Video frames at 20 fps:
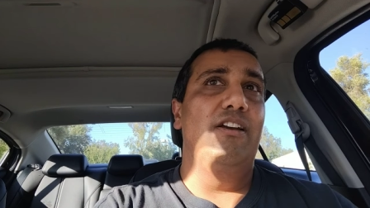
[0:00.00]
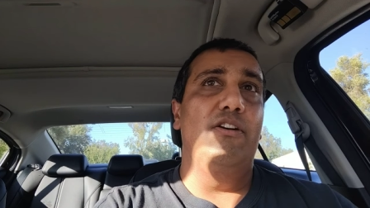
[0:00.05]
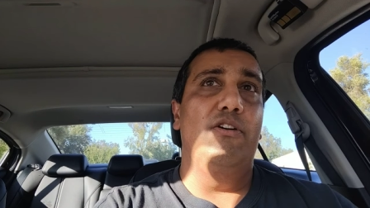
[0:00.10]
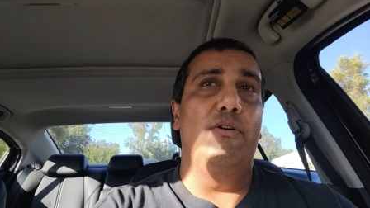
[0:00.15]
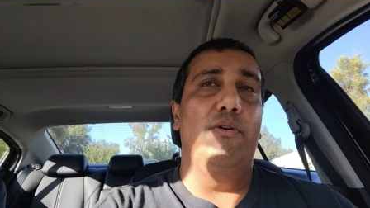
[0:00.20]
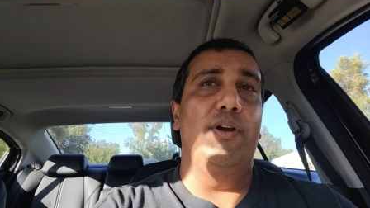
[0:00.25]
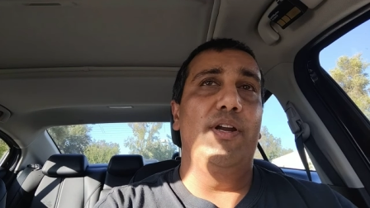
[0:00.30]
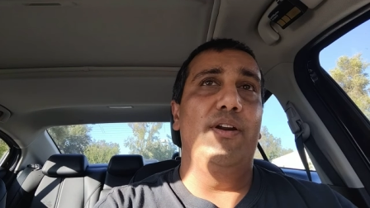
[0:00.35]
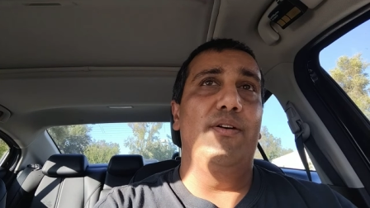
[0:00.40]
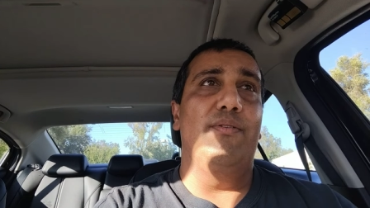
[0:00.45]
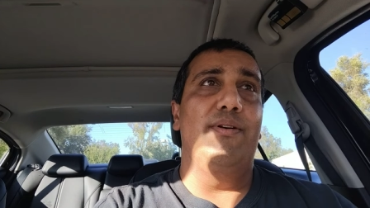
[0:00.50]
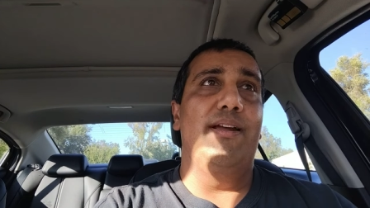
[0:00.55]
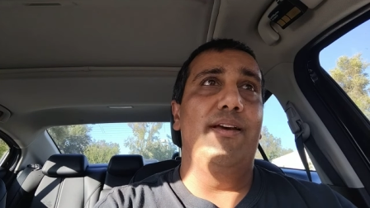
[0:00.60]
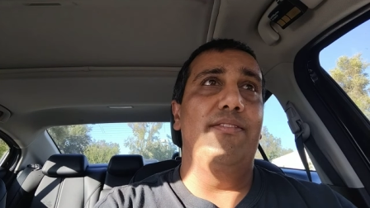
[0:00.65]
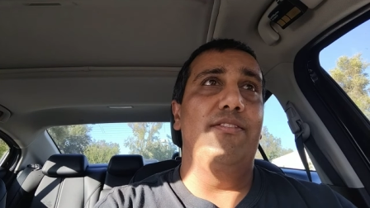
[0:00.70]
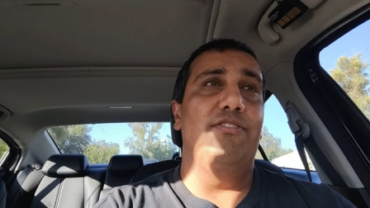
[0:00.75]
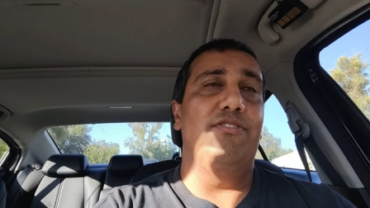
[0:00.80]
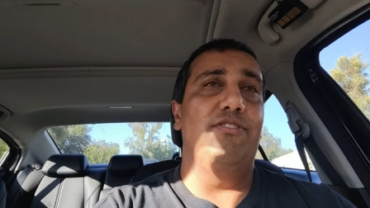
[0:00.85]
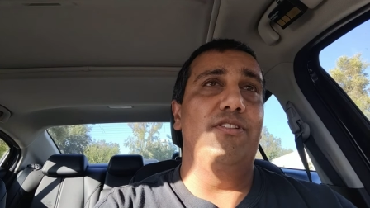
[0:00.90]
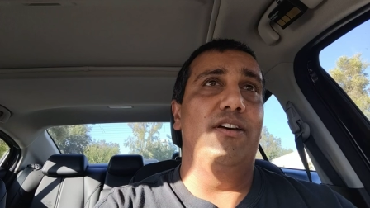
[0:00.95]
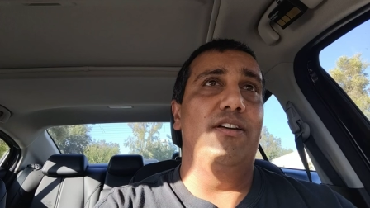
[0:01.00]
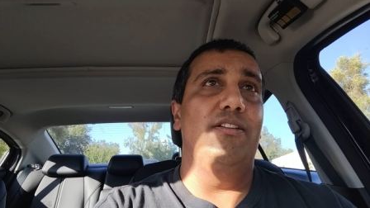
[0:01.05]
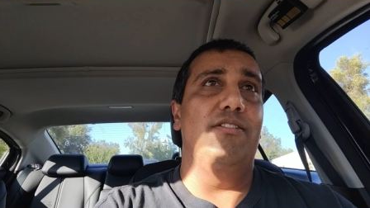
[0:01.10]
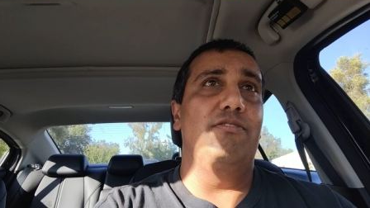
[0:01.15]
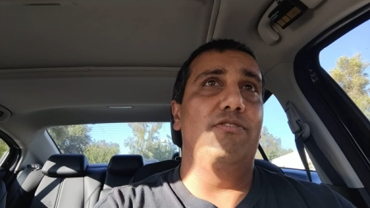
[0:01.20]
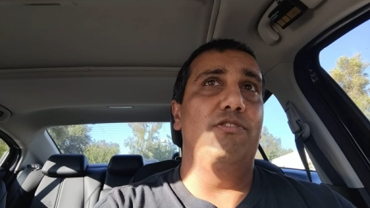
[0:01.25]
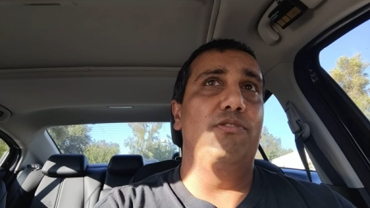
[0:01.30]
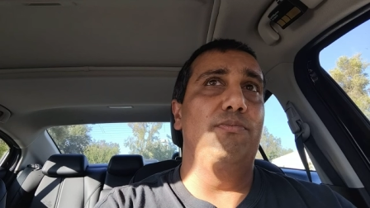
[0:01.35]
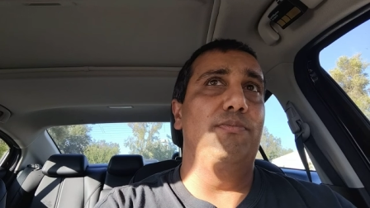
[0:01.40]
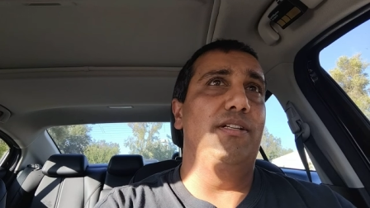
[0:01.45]
Going around, there's
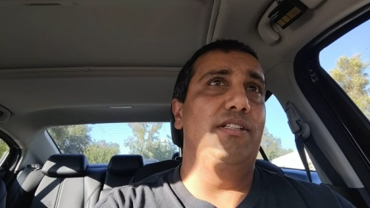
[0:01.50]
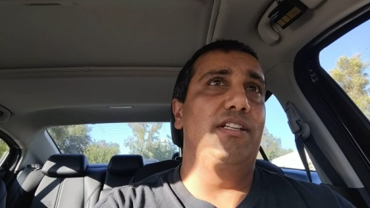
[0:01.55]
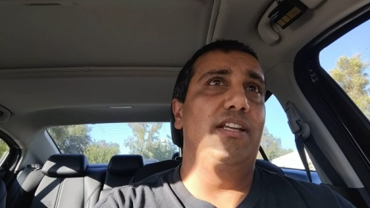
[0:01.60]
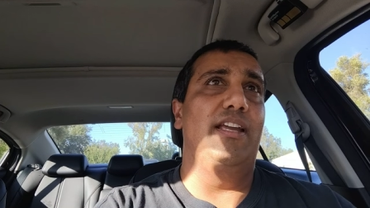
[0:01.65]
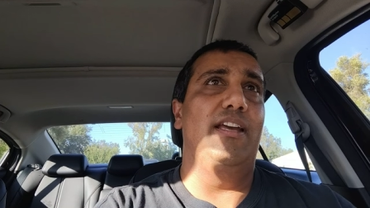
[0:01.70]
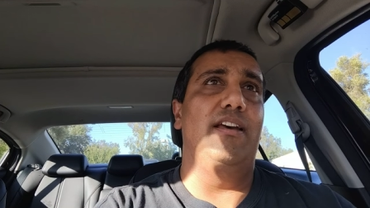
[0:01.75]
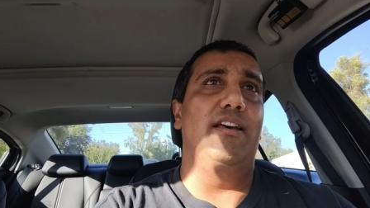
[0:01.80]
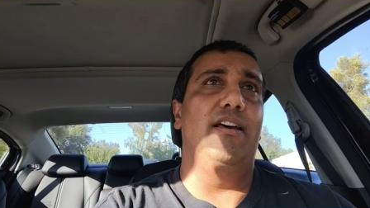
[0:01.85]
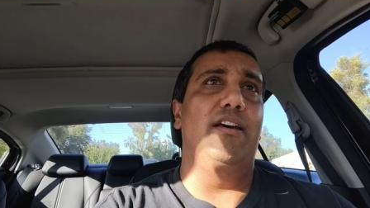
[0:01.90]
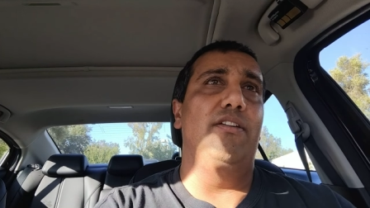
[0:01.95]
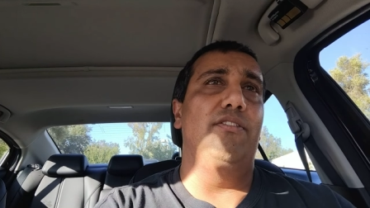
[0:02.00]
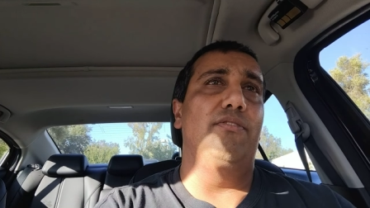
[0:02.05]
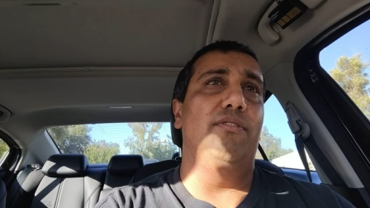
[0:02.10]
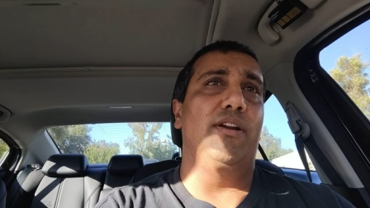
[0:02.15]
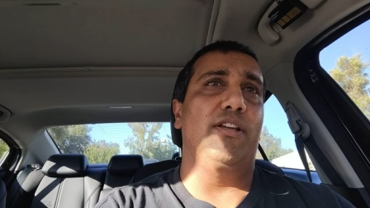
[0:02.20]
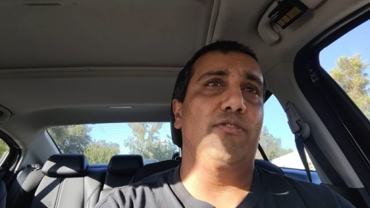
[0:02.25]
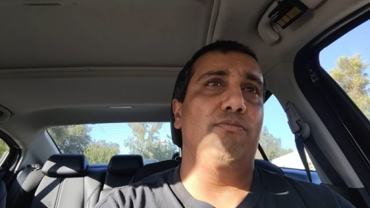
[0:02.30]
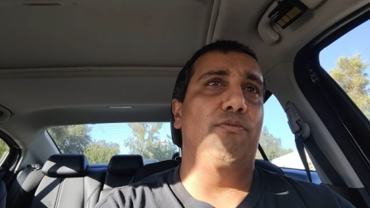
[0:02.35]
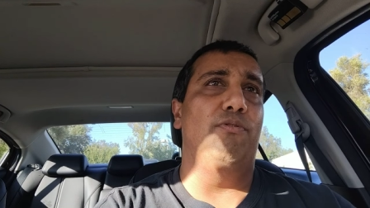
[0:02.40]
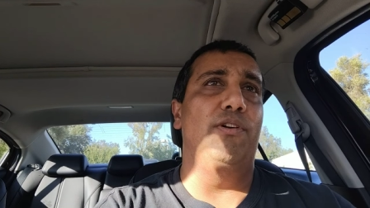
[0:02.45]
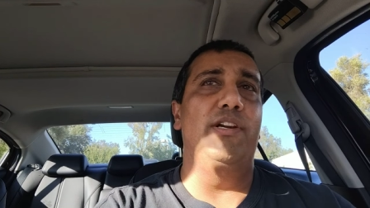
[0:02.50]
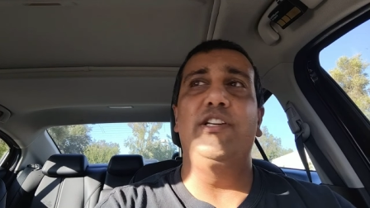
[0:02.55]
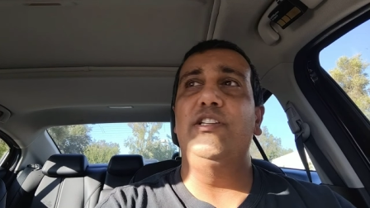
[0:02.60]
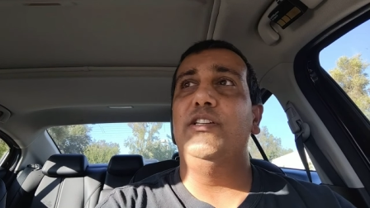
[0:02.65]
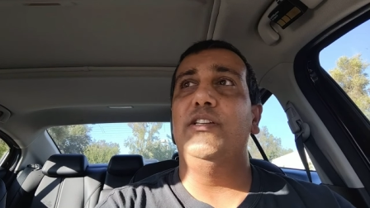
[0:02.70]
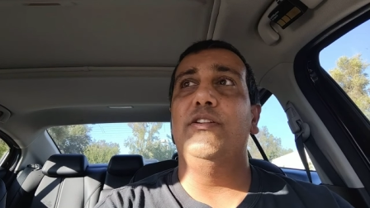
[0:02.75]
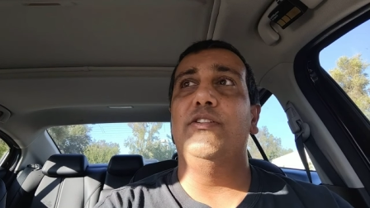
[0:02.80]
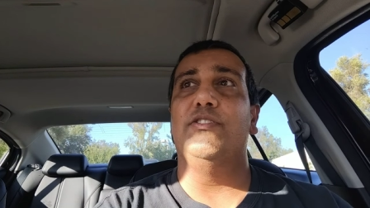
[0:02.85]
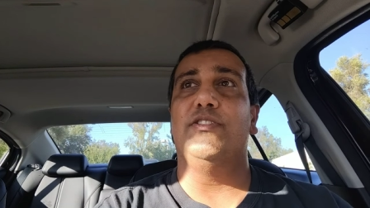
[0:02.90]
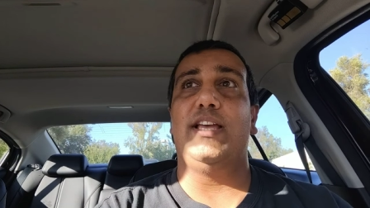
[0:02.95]
not too much other
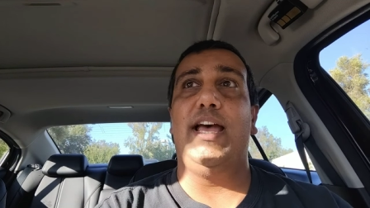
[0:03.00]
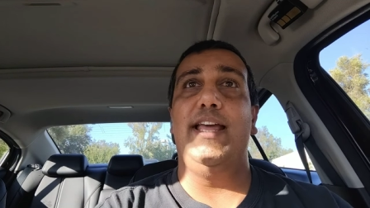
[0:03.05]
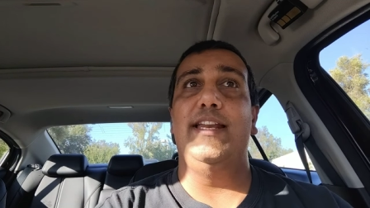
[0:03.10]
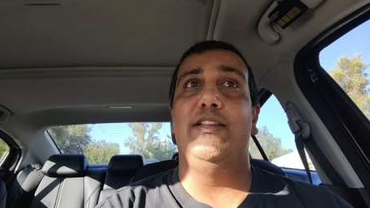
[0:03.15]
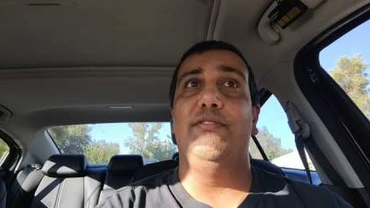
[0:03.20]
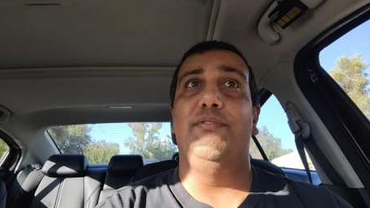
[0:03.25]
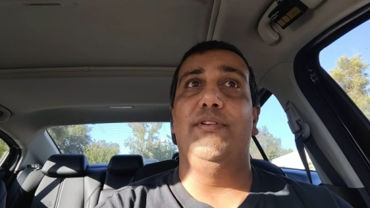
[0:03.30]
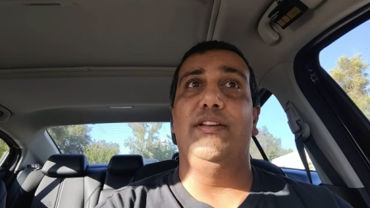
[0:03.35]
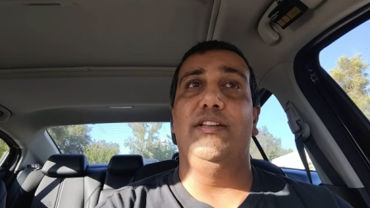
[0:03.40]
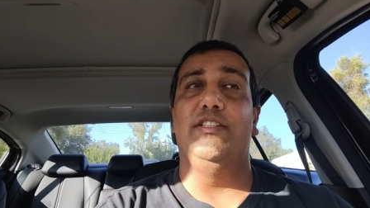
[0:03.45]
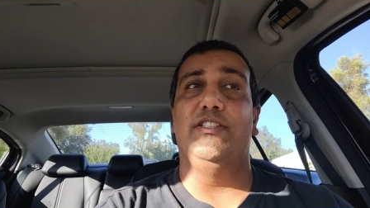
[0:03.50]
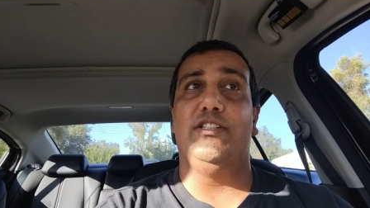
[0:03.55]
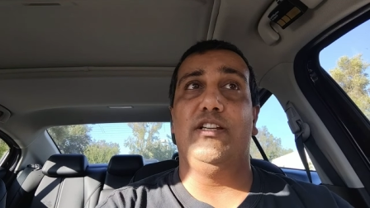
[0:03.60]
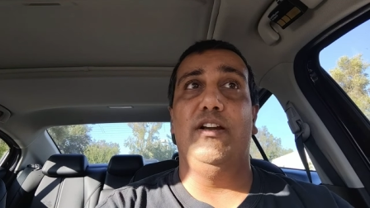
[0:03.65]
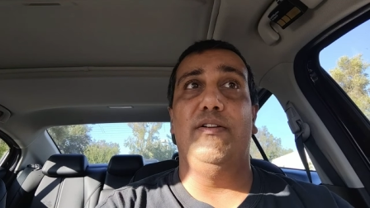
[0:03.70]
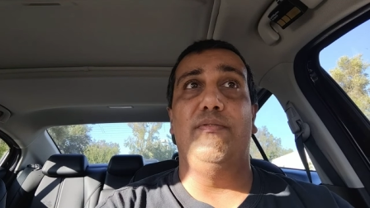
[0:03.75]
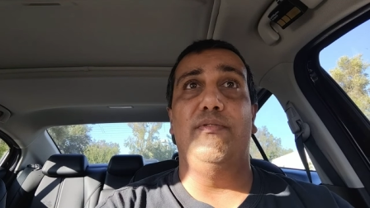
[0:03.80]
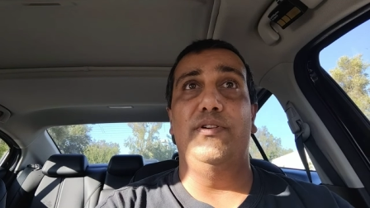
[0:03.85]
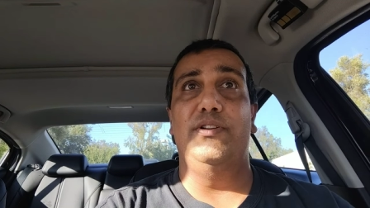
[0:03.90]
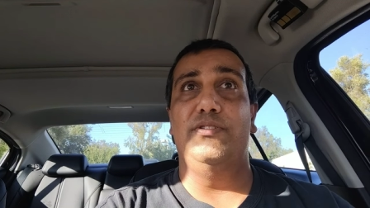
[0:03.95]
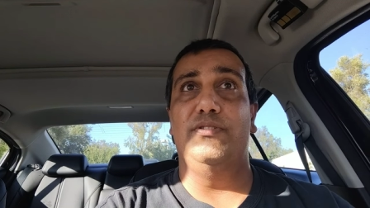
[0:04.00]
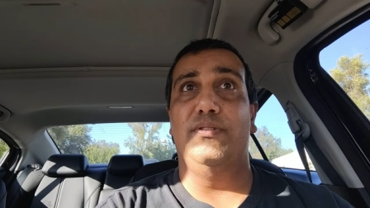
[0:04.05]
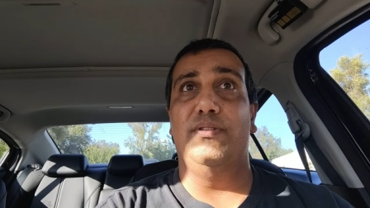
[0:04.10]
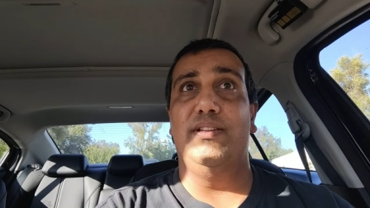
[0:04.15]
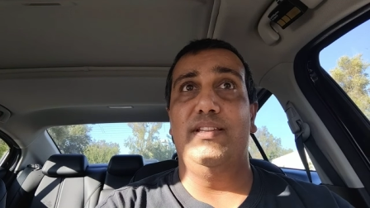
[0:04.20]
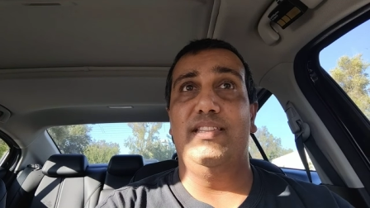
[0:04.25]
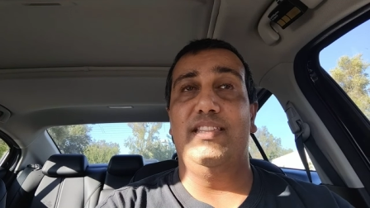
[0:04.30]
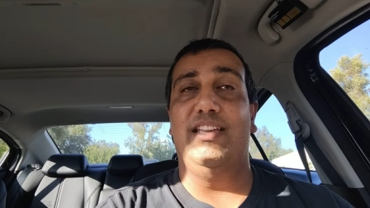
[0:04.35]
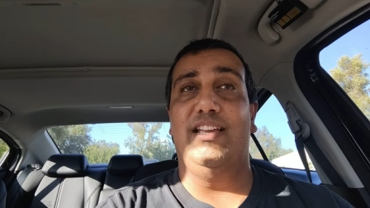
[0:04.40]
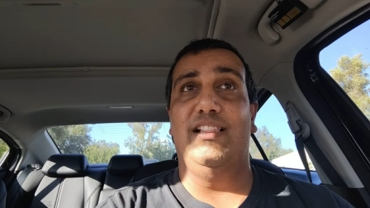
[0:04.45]
exploration or scientific discoveries or
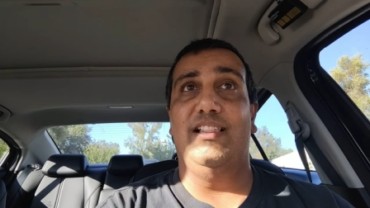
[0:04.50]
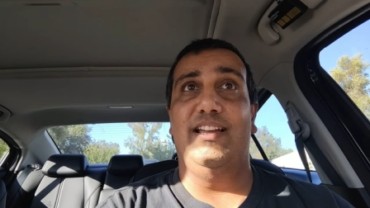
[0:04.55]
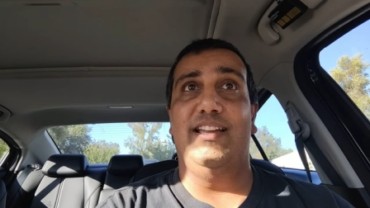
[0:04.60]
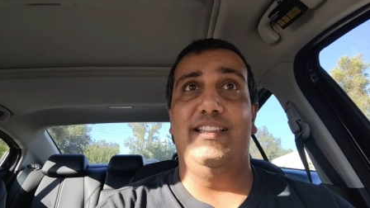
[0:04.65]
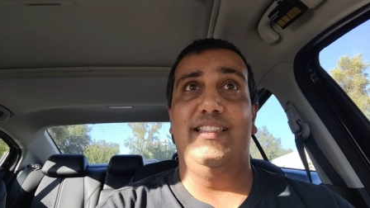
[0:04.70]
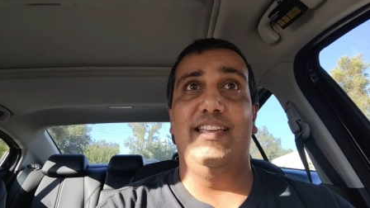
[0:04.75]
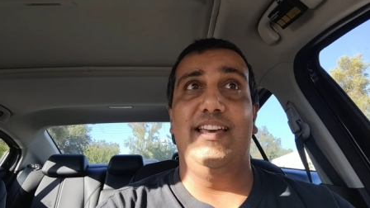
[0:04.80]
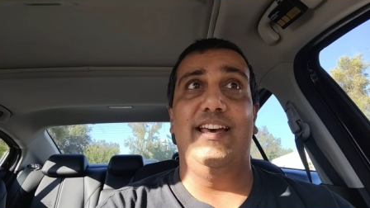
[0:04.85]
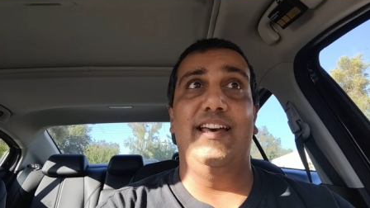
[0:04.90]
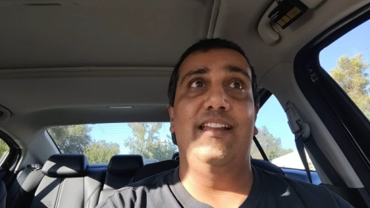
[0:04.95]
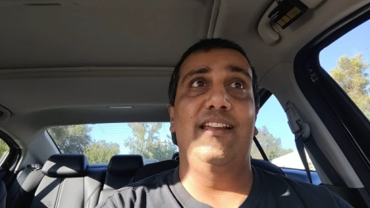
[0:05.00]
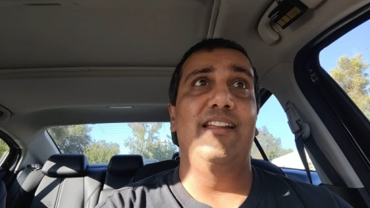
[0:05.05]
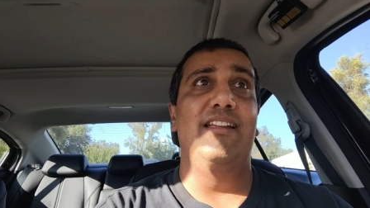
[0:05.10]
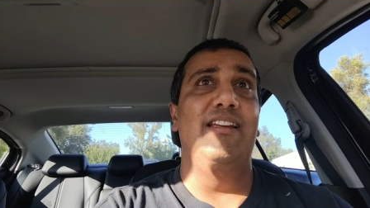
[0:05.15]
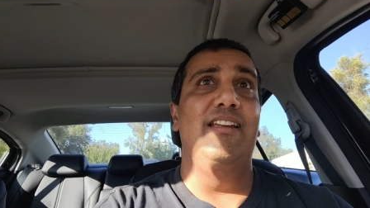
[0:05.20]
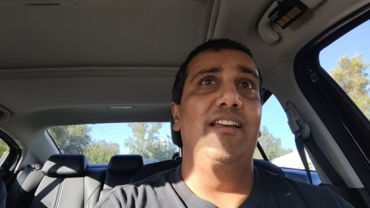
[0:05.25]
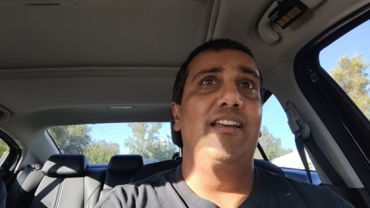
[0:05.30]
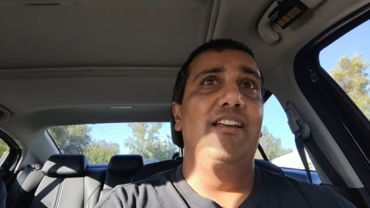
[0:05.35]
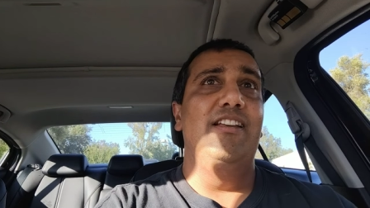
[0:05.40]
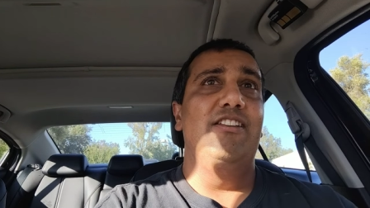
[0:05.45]
anything like that.